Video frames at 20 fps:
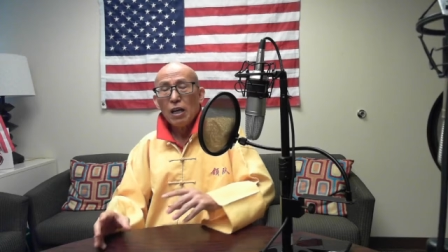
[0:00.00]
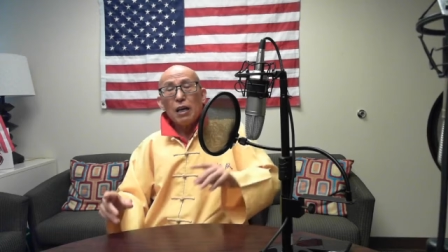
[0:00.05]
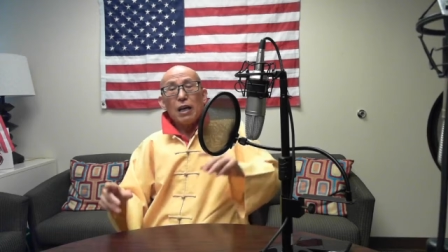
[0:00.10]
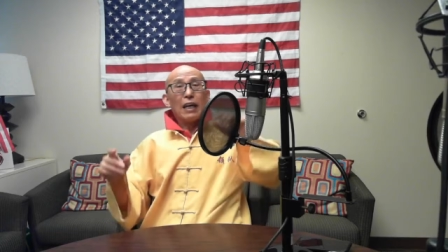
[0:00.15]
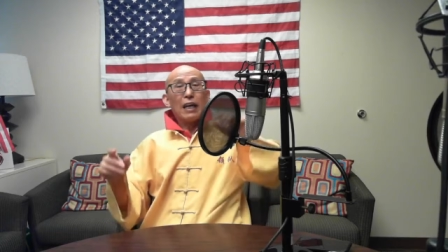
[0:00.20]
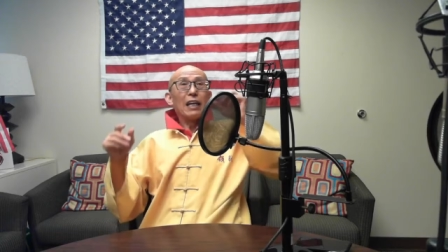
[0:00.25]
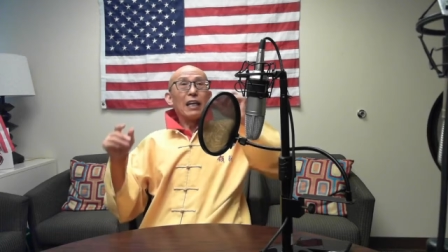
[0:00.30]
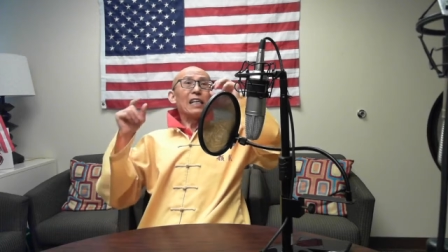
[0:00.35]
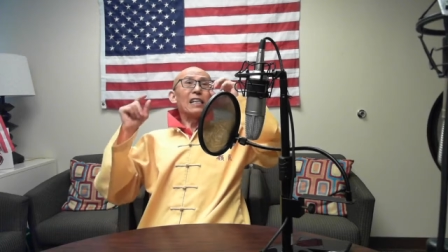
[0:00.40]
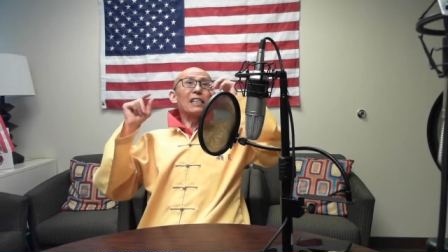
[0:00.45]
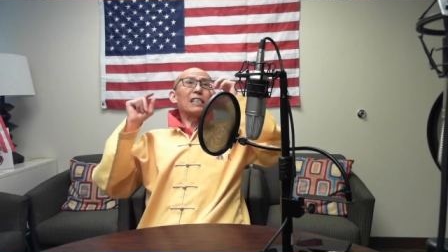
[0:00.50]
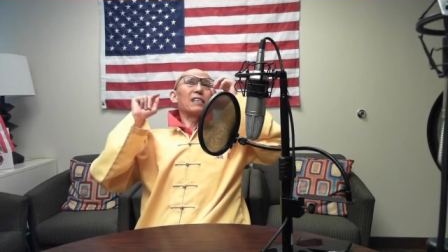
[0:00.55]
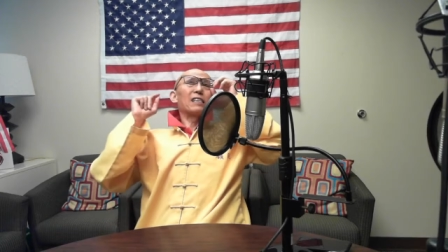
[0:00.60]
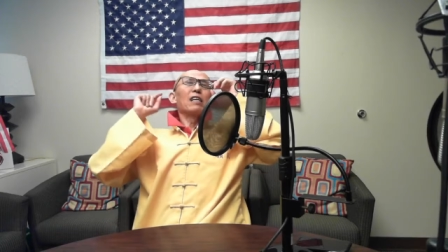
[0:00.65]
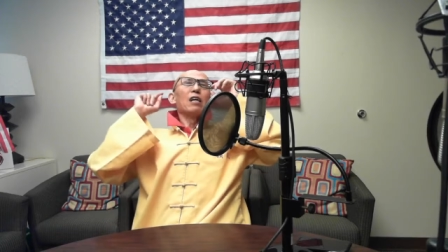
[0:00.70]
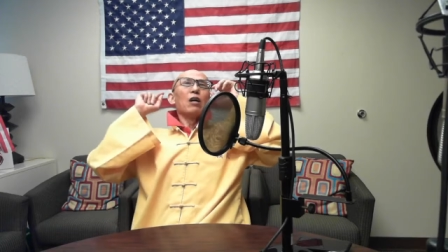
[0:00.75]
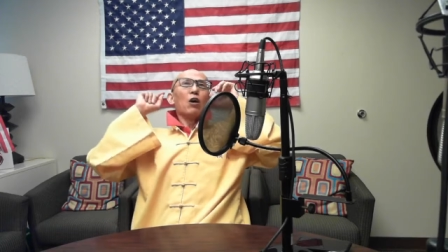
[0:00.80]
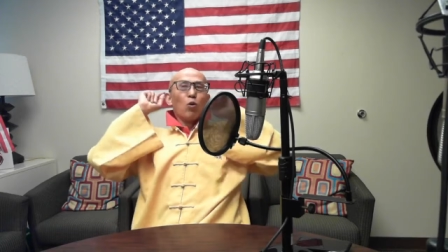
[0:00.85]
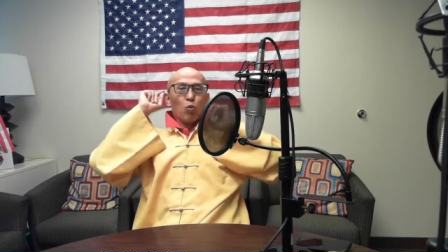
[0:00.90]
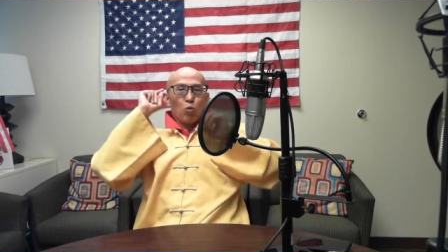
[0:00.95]
It is
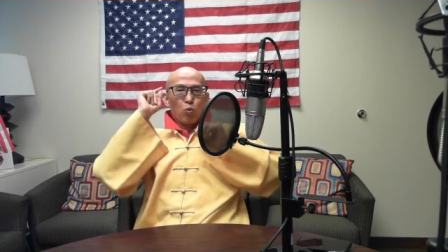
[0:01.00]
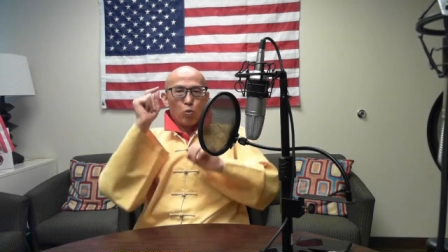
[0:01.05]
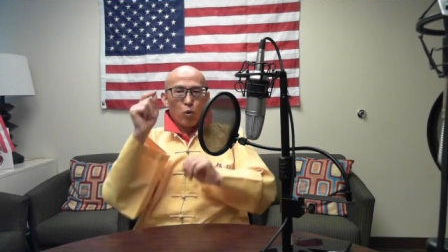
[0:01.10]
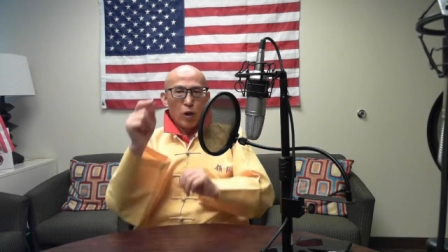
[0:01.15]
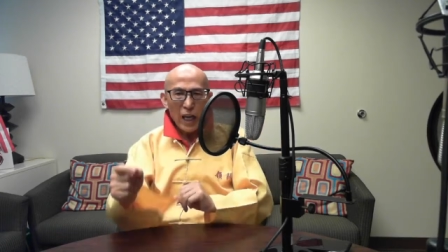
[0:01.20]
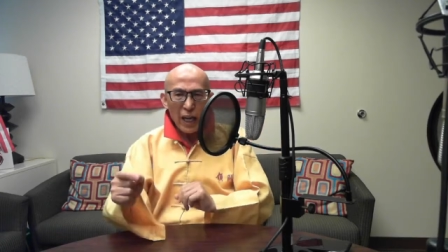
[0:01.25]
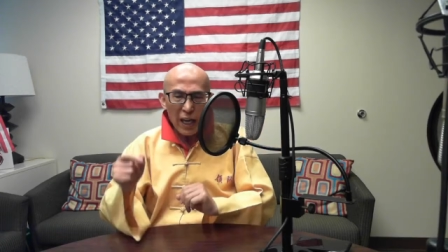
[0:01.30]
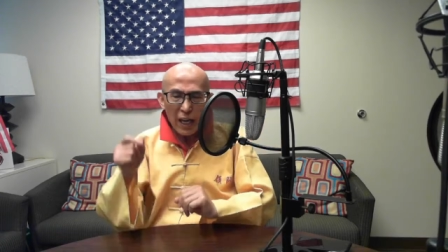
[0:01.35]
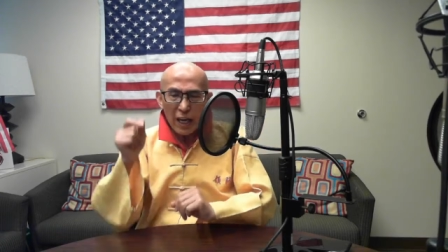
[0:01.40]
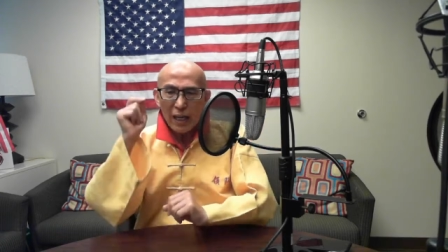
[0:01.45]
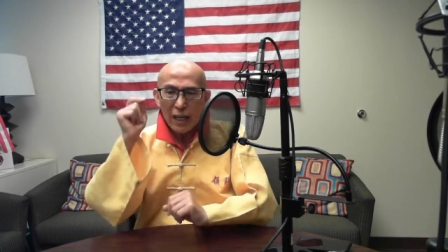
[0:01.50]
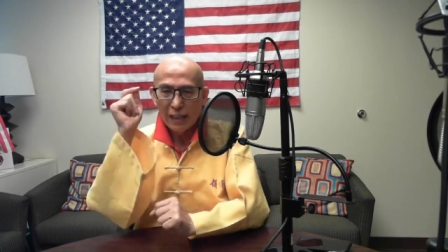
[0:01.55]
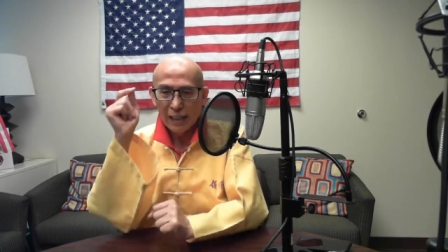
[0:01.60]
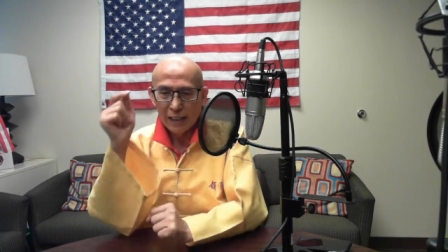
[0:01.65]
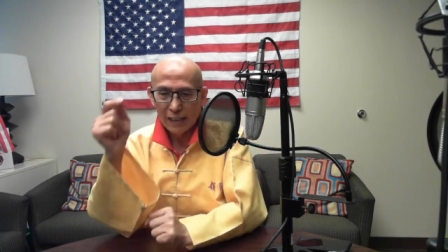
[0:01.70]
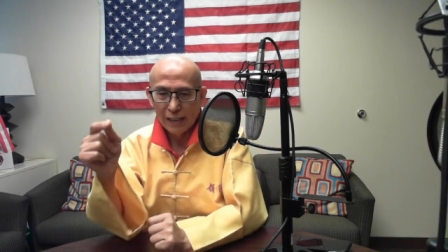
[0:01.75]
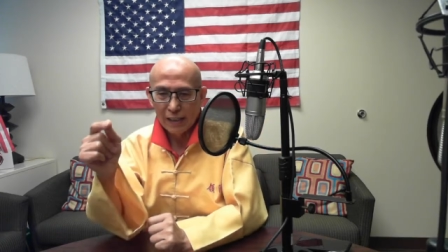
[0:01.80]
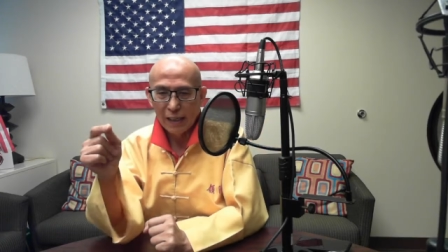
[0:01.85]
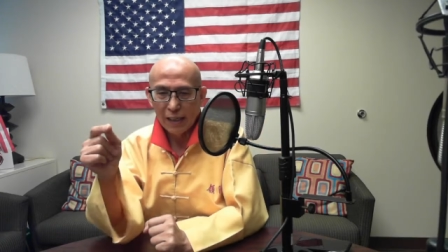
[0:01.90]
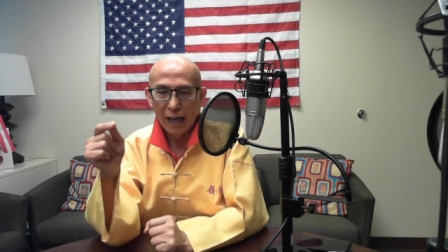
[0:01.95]
we
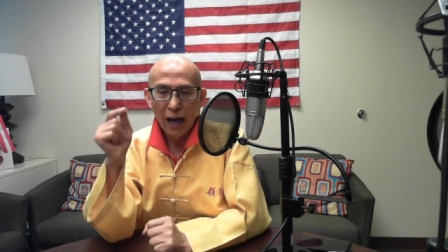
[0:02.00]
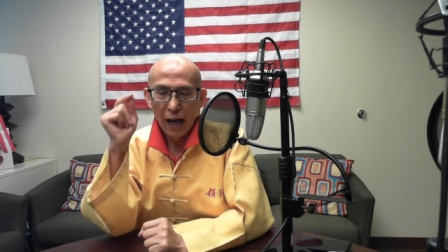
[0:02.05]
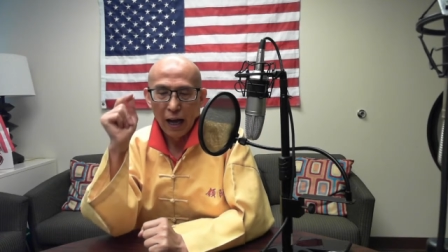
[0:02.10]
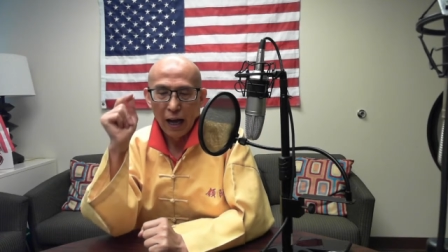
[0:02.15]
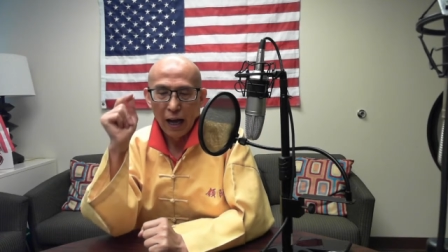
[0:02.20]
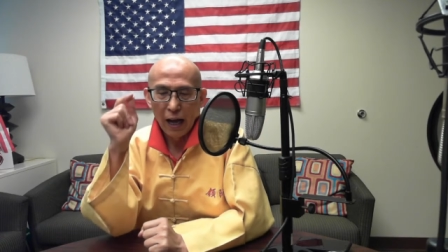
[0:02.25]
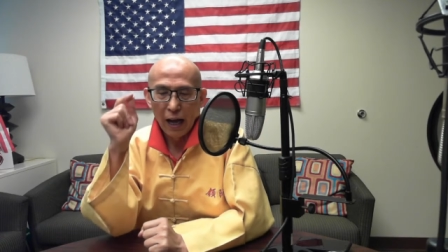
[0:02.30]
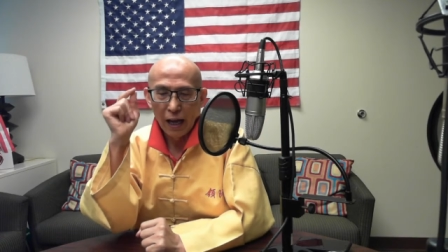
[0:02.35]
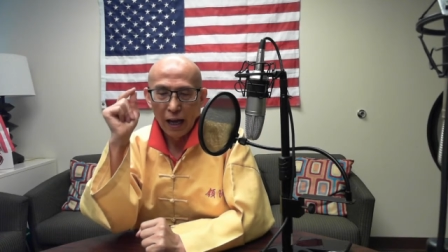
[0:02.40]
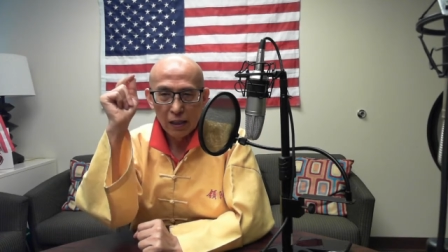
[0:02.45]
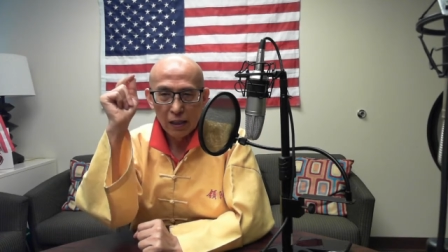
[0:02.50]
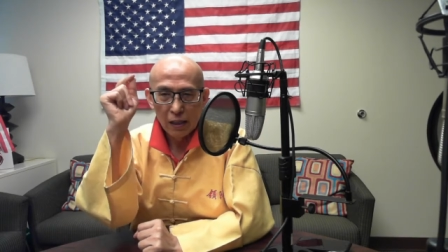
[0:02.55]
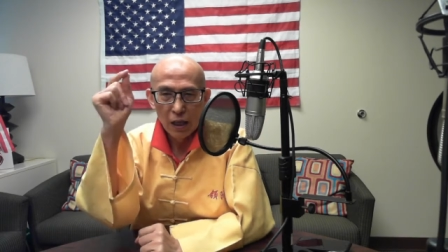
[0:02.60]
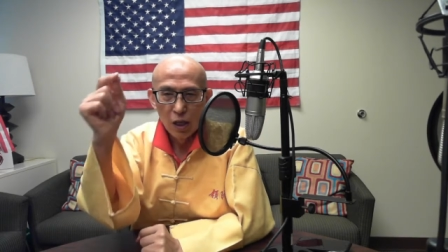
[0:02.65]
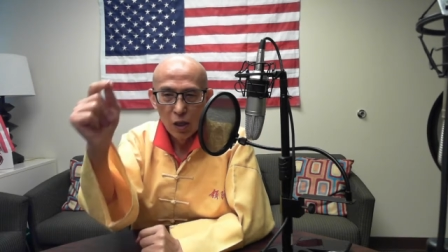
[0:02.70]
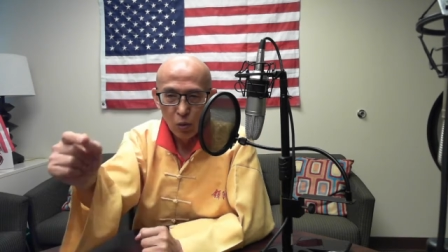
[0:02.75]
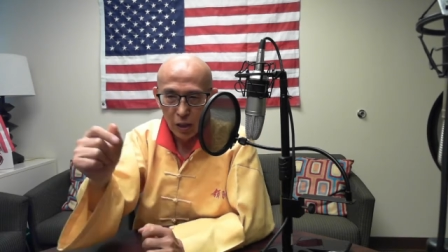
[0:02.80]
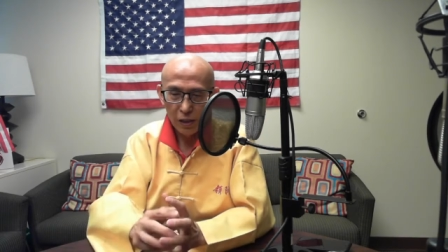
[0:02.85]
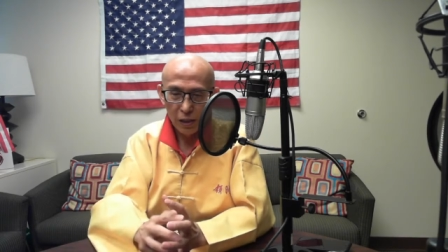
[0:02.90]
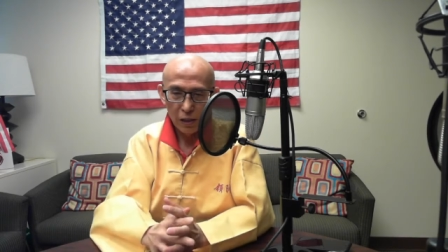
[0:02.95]
decide what
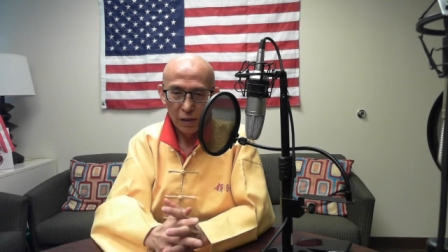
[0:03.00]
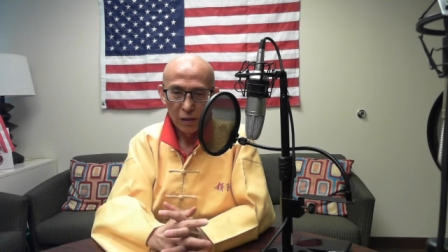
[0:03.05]
is